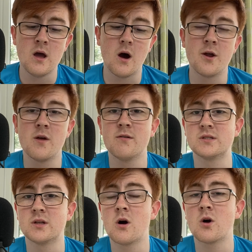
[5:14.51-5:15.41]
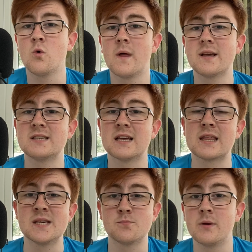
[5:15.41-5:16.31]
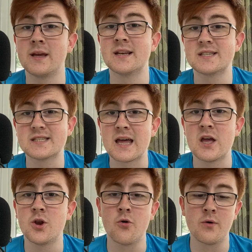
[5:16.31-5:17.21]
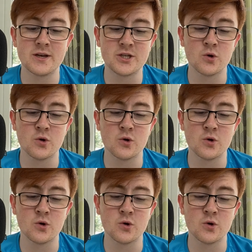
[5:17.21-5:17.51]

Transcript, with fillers: I know there was an article that said that he's probably going to stay at Norwich,